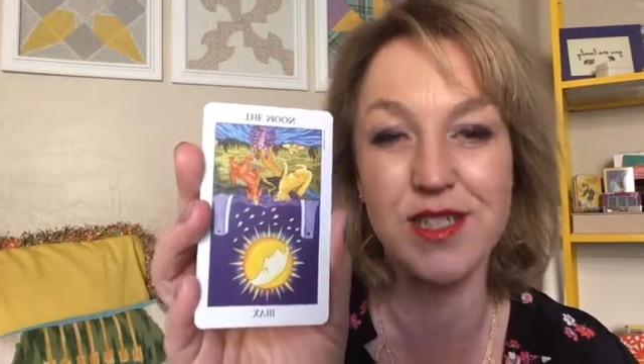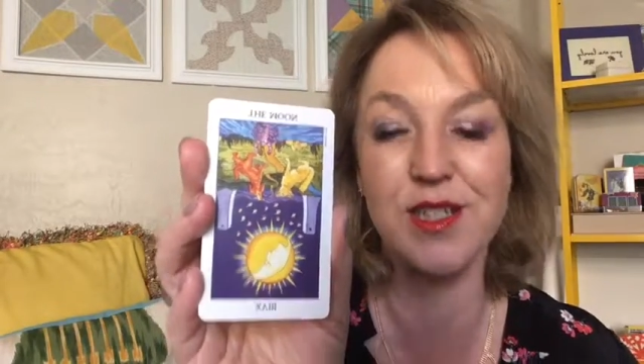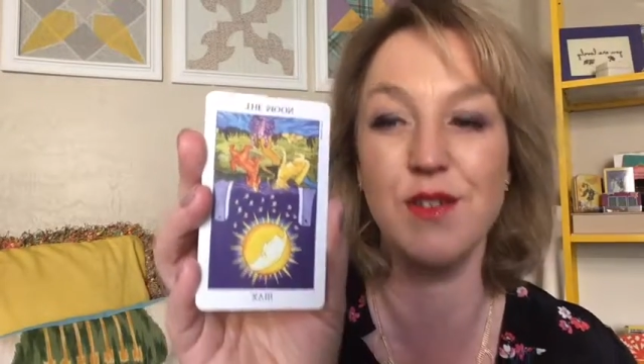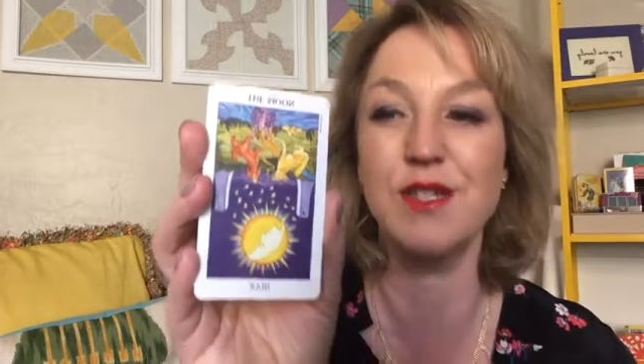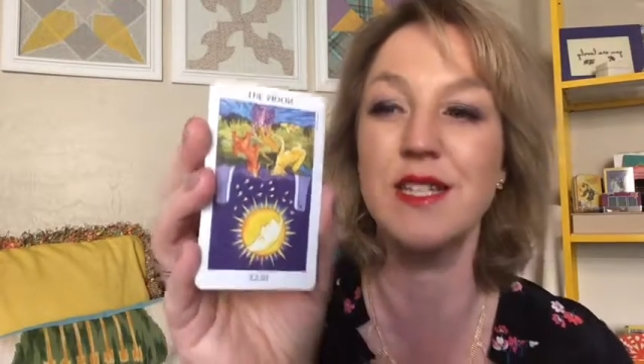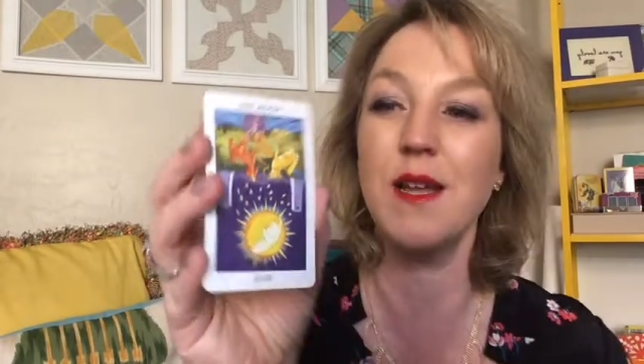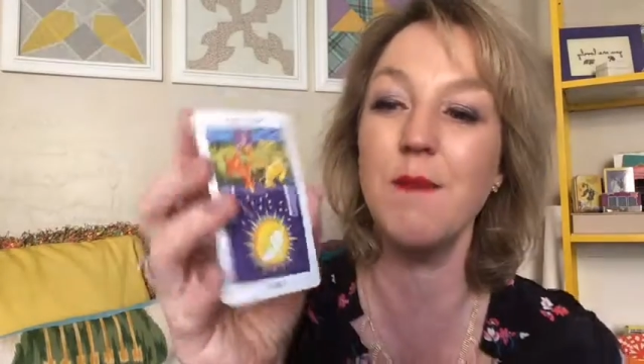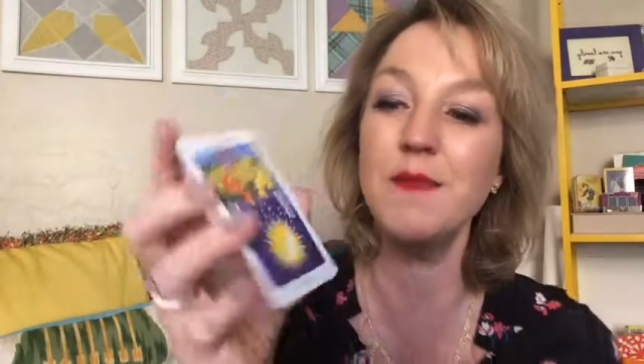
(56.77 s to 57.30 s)

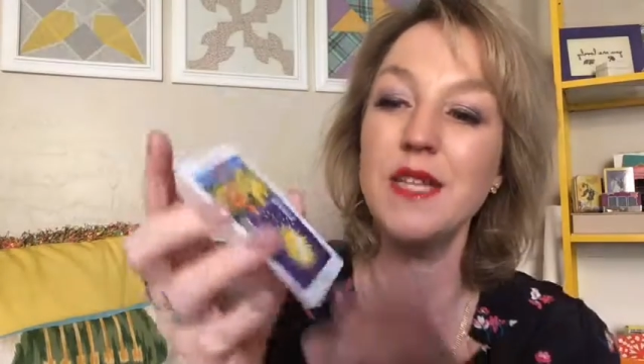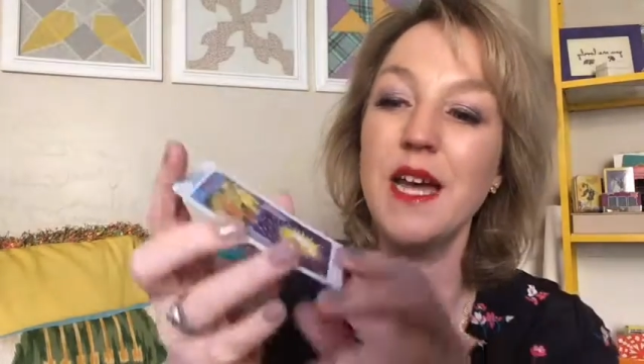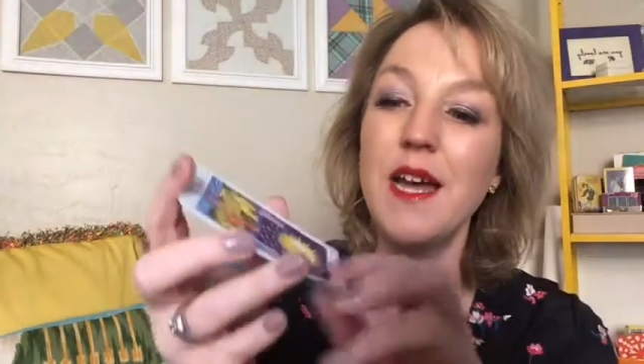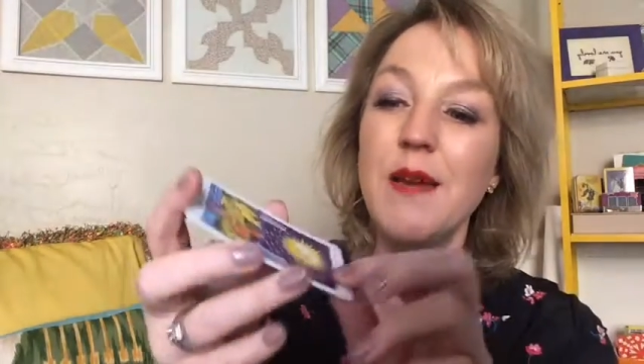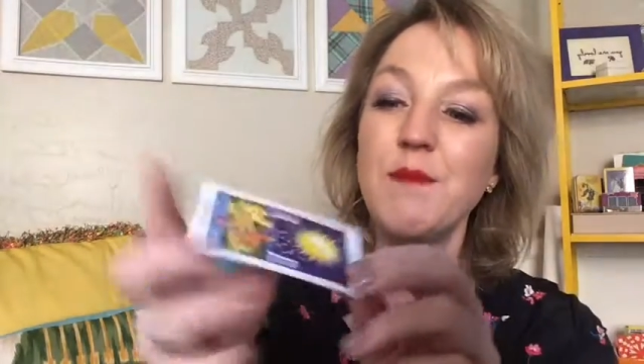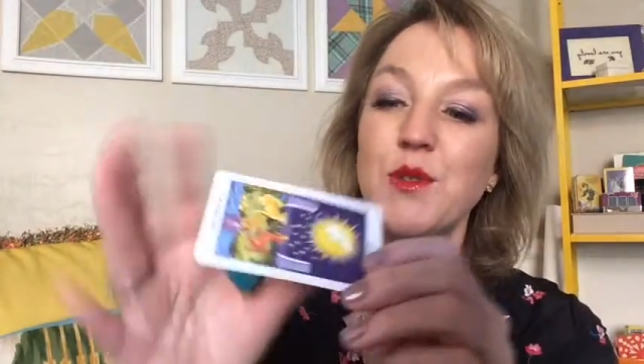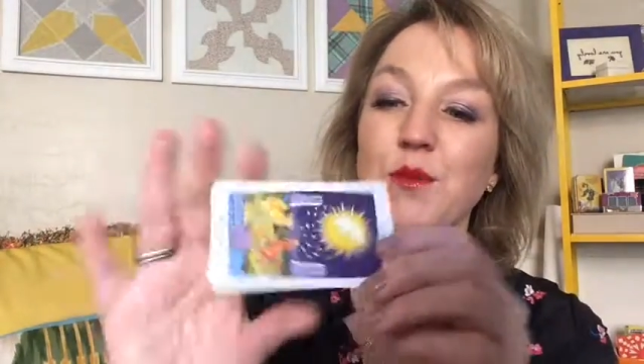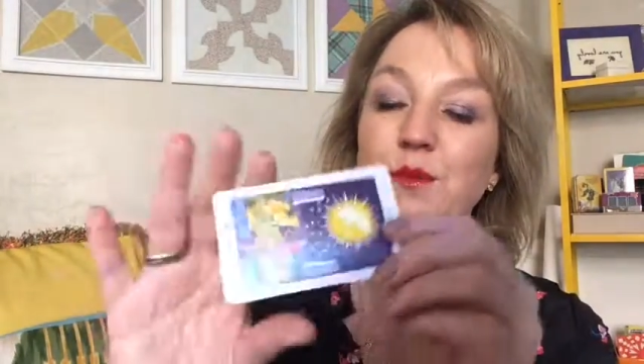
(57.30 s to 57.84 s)
So
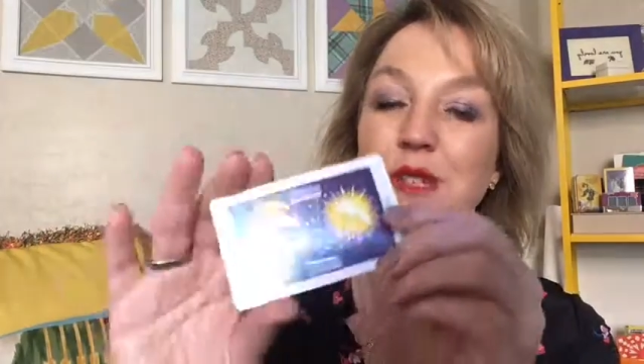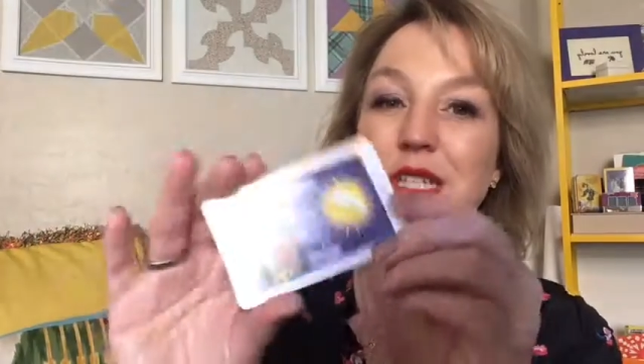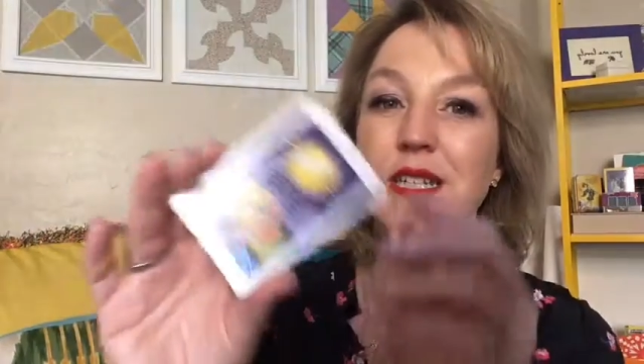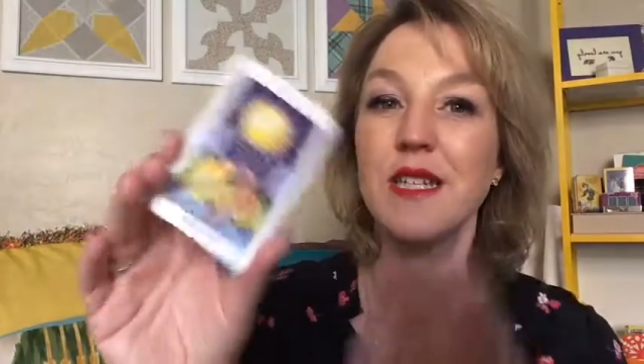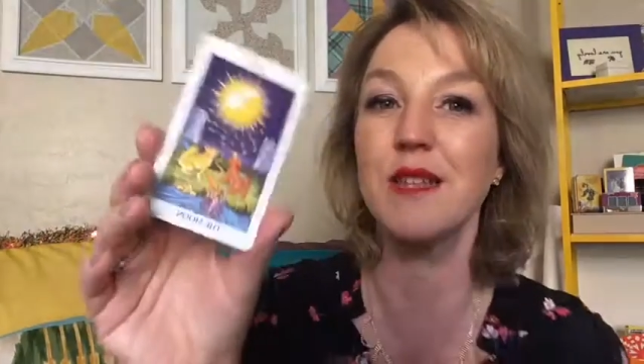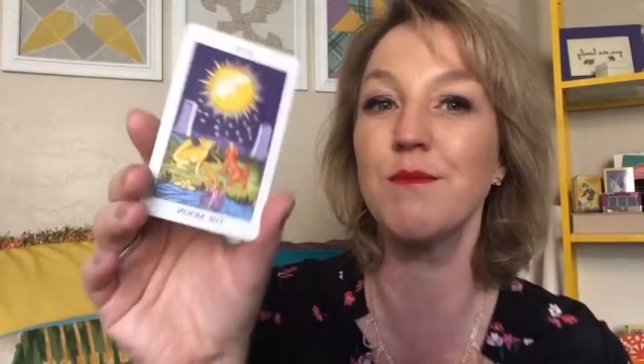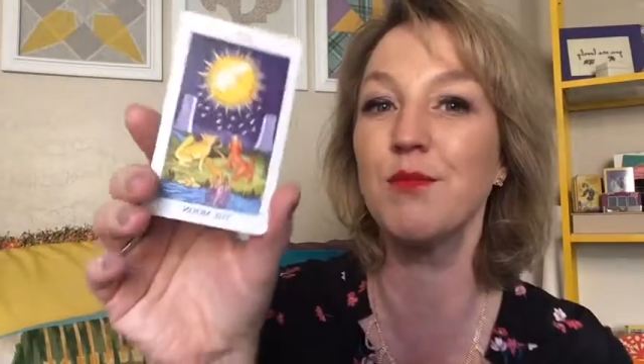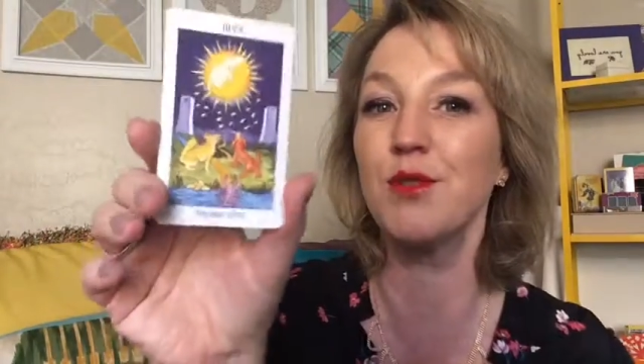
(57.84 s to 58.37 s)
sometimes when we
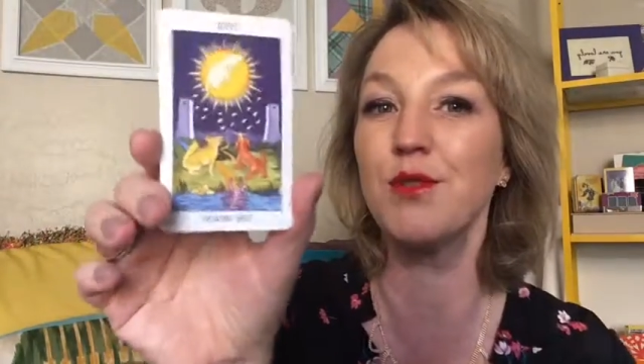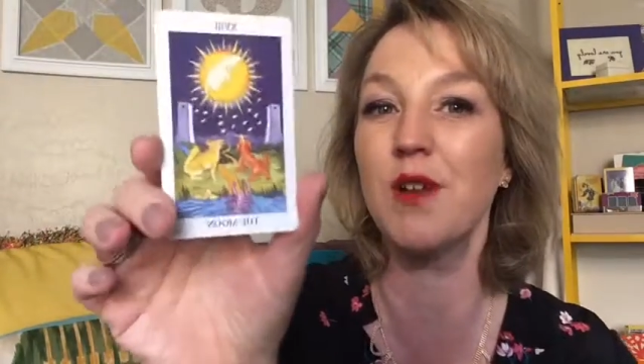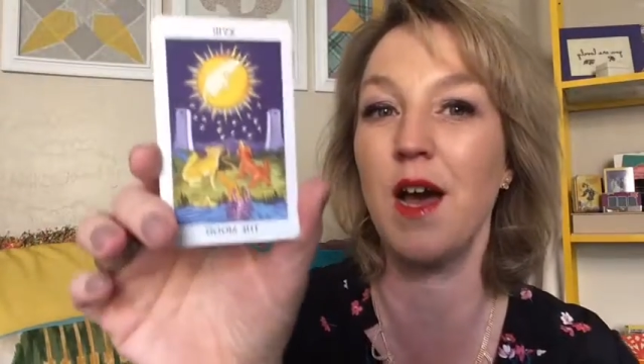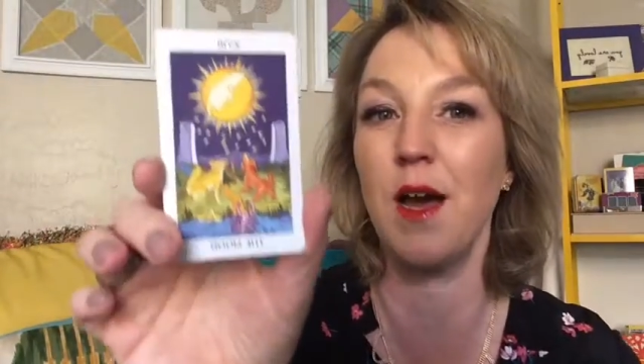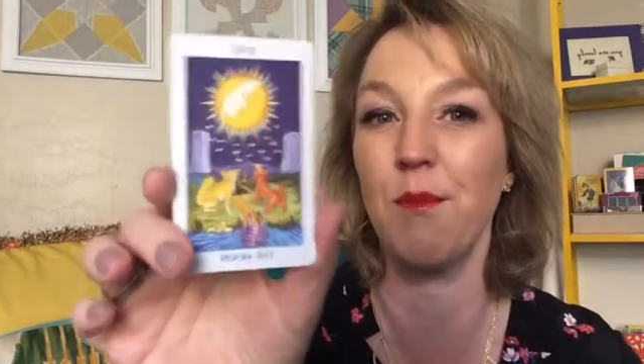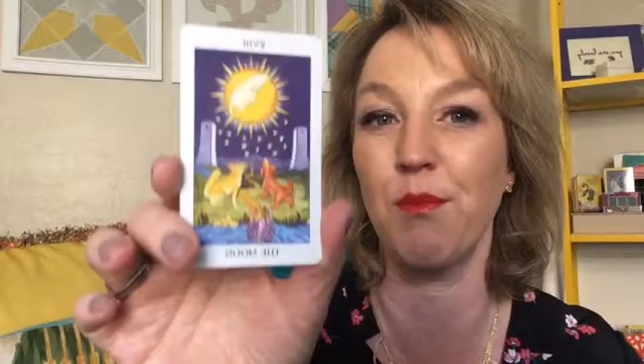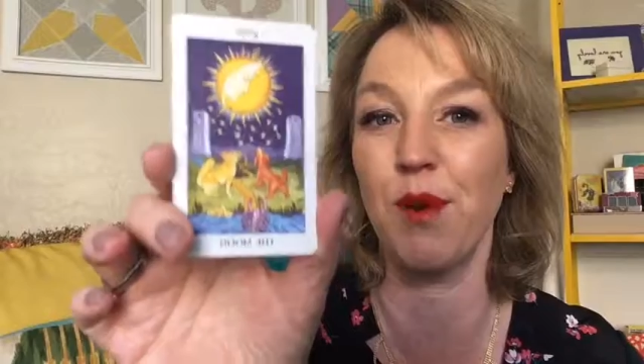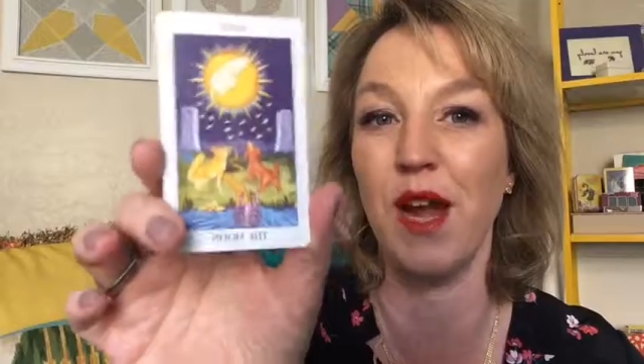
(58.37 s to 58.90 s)
see the moon
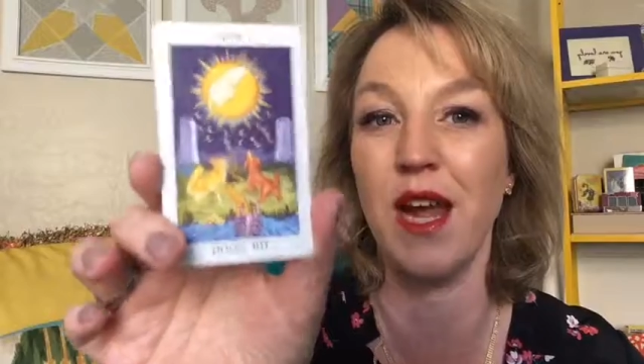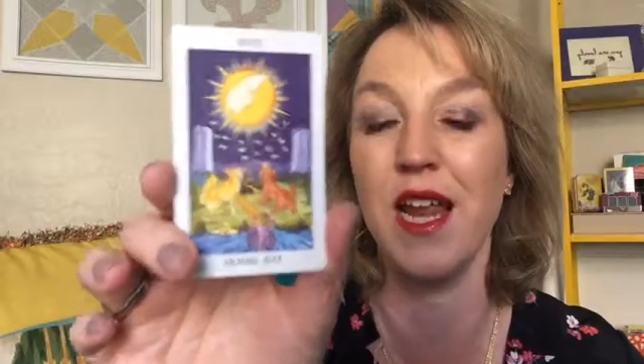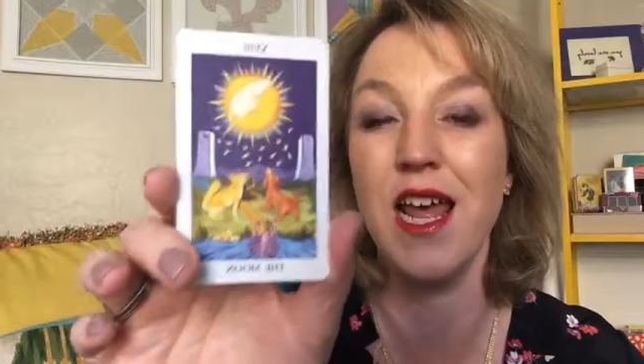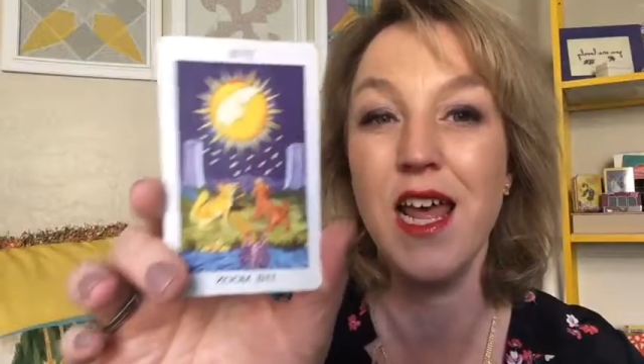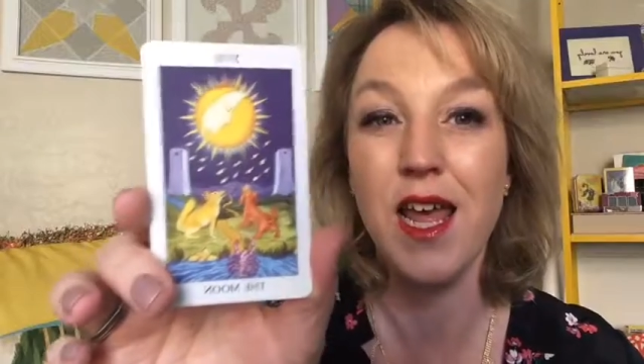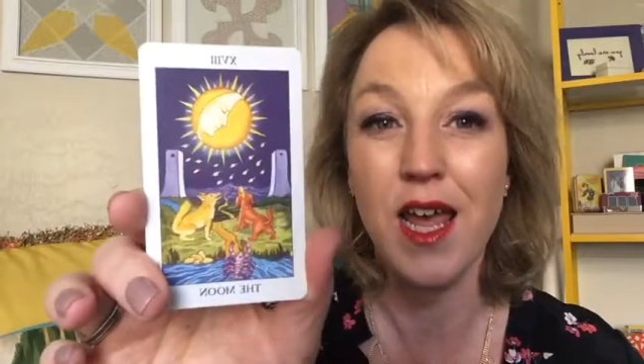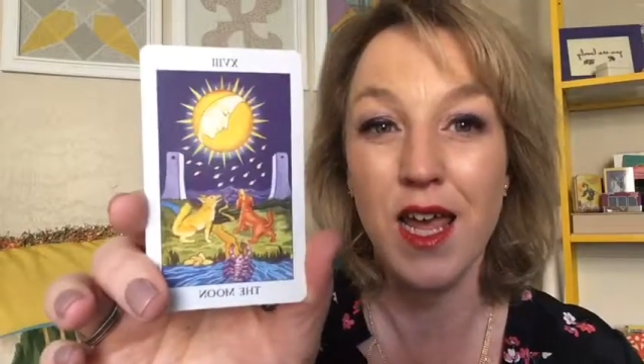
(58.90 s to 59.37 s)
upright,